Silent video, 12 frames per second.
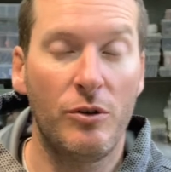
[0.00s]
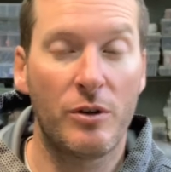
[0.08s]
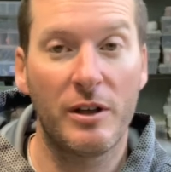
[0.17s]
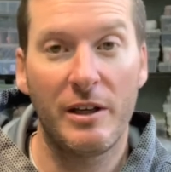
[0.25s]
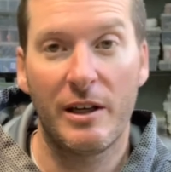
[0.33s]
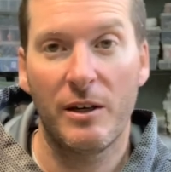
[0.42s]

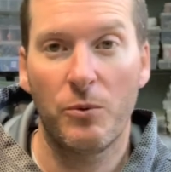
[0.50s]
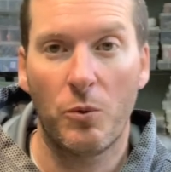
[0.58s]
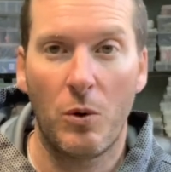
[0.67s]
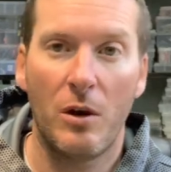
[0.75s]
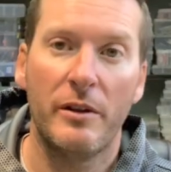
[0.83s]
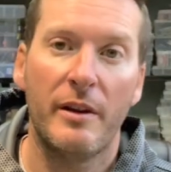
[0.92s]
can get
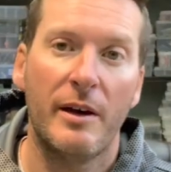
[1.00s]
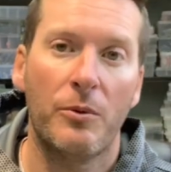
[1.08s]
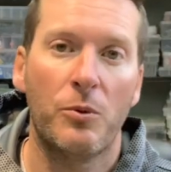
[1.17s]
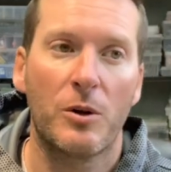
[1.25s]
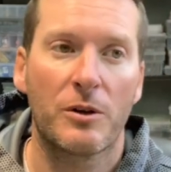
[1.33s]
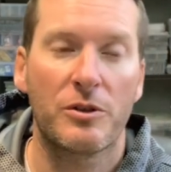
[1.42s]
one that
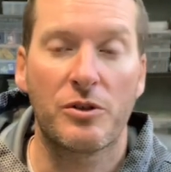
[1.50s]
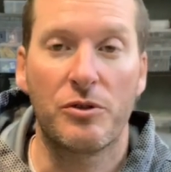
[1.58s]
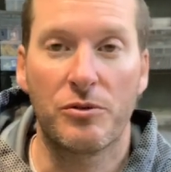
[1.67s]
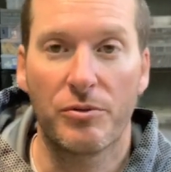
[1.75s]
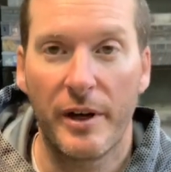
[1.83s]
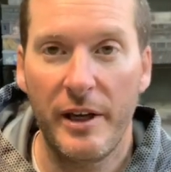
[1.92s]
works
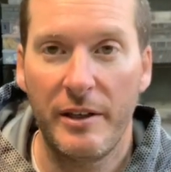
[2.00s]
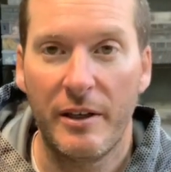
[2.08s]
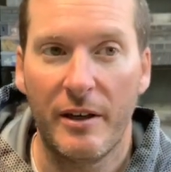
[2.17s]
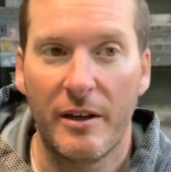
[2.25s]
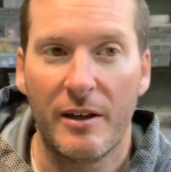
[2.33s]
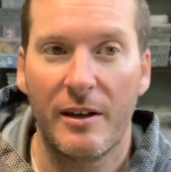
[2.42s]
great.
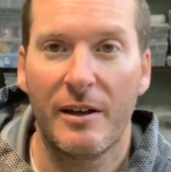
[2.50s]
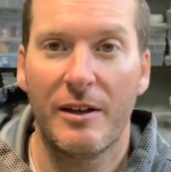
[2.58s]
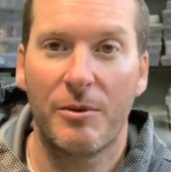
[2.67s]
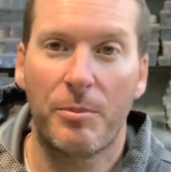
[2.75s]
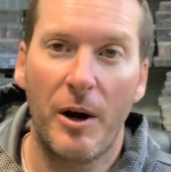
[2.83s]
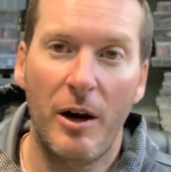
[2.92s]

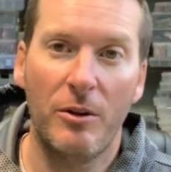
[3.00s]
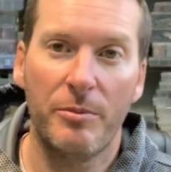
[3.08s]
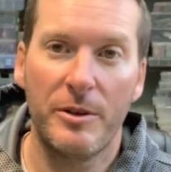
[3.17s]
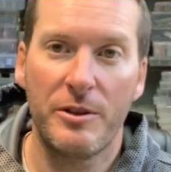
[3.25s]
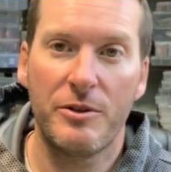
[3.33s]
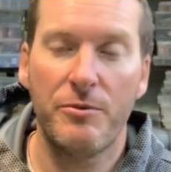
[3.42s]
And the
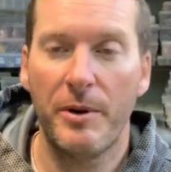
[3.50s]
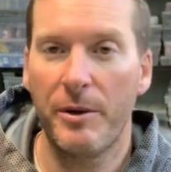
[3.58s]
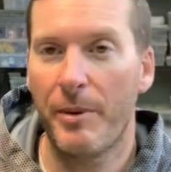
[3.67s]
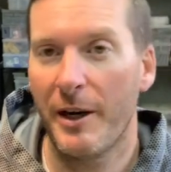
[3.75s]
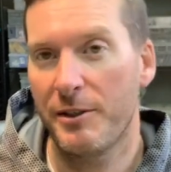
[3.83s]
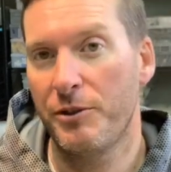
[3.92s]
problem is you may
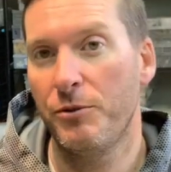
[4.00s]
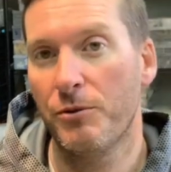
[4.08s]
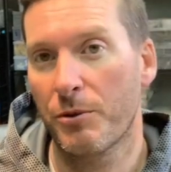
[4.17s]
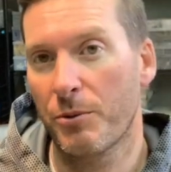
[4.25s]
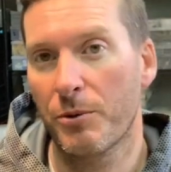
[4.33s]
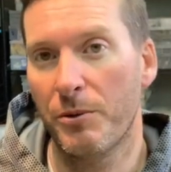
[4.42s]
buy two
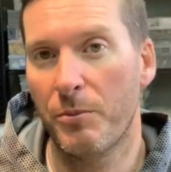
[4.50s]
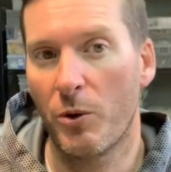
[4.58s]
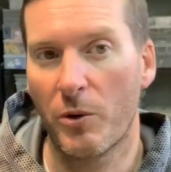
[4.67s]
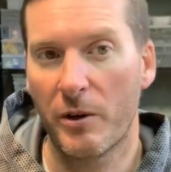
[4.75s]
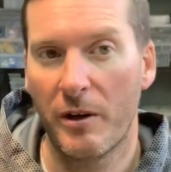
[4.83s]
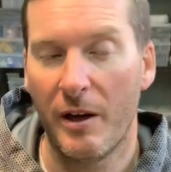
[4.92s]
or three
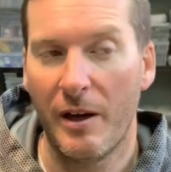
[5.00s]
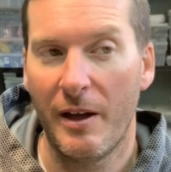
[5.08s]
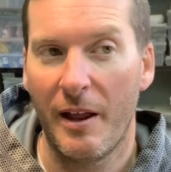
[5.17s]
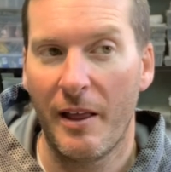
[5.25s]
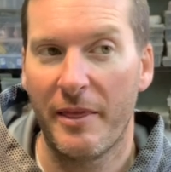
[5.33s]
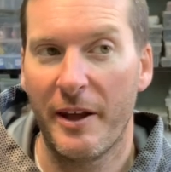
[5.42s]
more
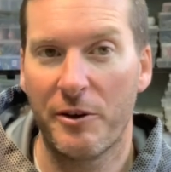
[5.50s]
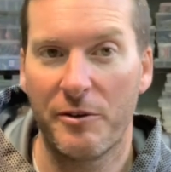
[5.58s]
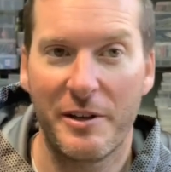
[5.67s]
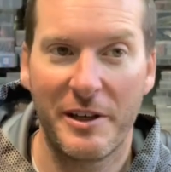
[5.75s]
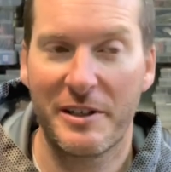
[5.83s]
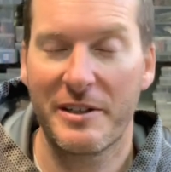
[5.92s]
that are
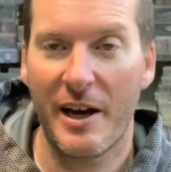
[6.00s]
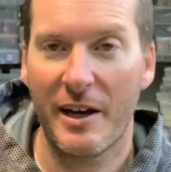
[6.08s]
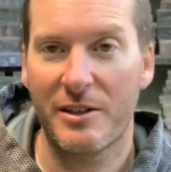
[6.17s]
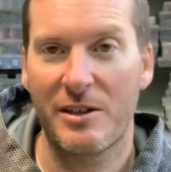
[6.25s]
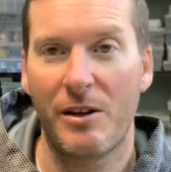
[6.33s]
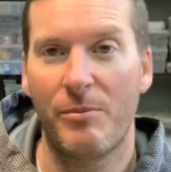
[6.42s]
the
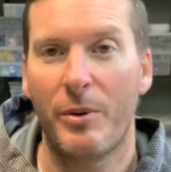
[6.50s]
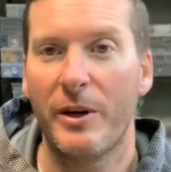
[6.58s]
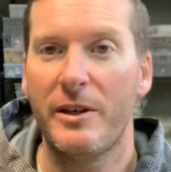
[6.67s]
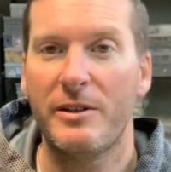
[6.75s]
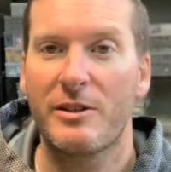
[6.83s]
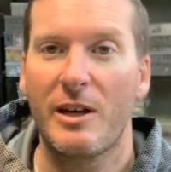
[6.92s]
exact same
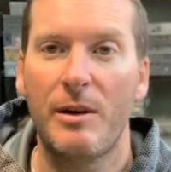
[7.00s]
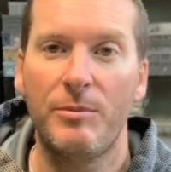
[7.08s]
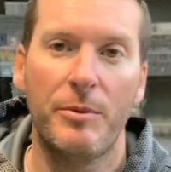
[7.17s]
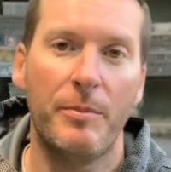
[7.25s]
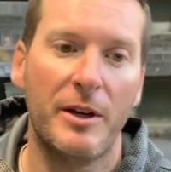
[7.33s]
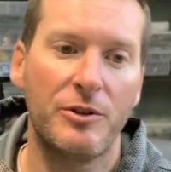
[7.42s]
bait, same
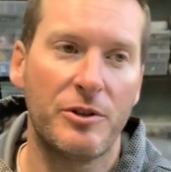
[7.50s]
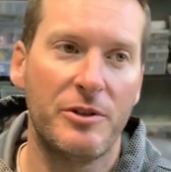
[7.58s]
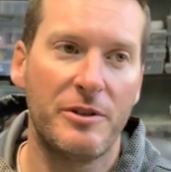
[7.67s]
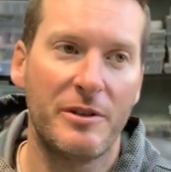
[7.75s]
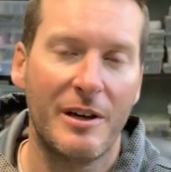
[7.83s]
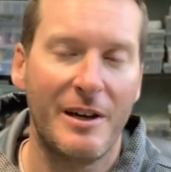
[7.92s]

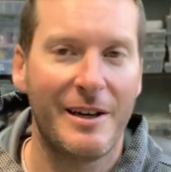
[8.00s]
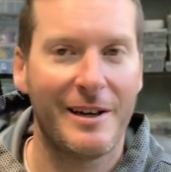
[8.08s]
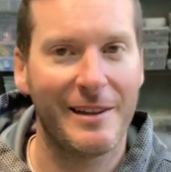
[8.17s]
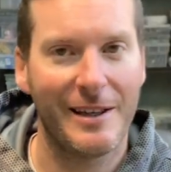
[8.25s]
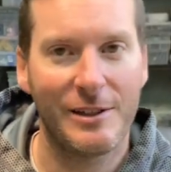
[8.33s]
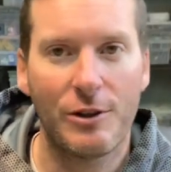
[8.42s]
dimensions,
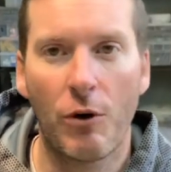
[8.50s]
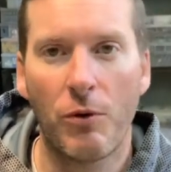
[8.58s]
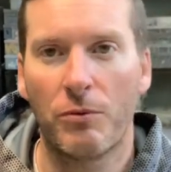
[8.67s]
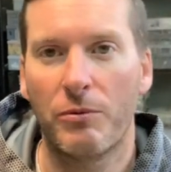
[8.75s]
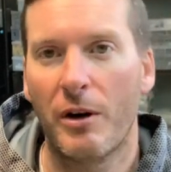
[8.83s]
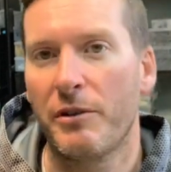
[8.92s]
and they
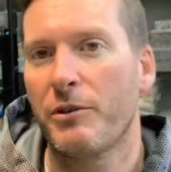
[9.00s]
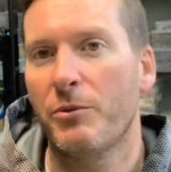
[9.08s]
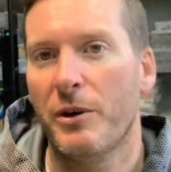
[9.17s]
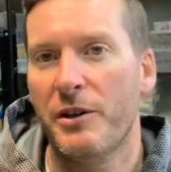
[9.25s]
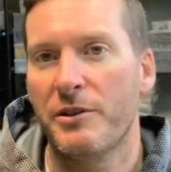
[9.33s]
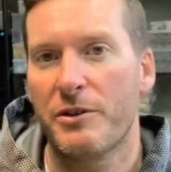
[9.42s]
don't run
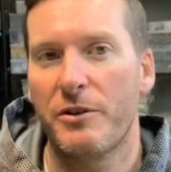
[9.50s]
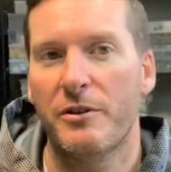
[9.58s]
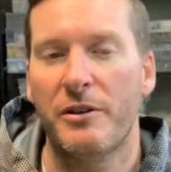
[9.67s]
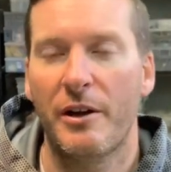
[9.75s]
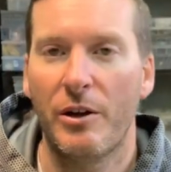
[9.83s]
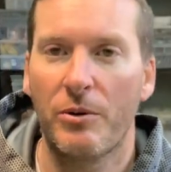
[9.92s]
quite as
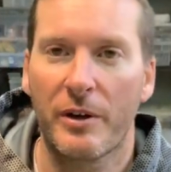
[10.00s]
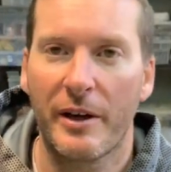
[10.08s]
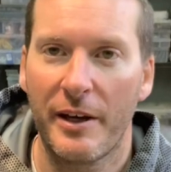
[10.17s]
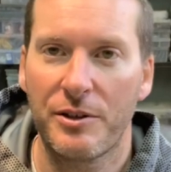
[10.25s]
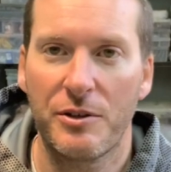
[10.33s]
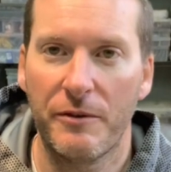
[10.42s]
good. They don't
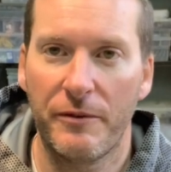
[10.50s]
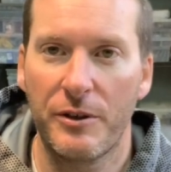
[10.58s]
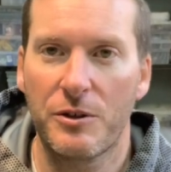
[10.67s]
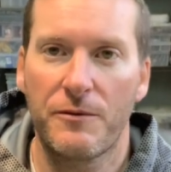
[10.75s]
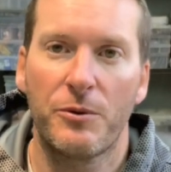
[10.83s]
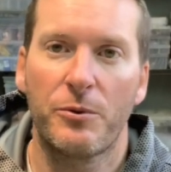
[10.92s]
catch the
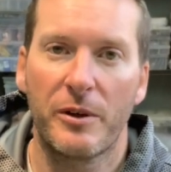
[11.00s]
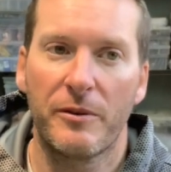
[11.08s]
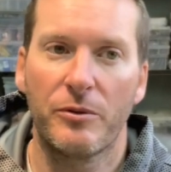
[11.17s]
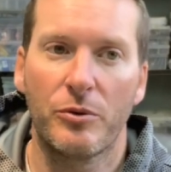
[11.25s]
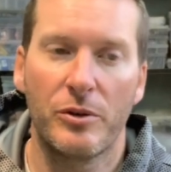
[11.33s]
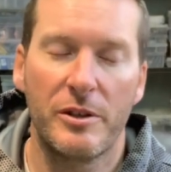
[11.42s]
fish for
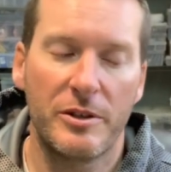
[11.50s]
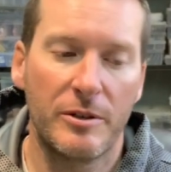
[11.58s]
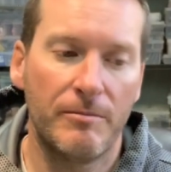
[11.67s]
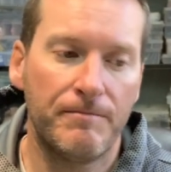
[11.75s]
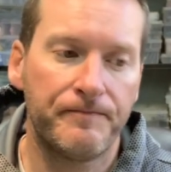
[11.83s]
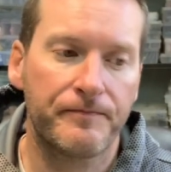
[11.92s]
whatever reason.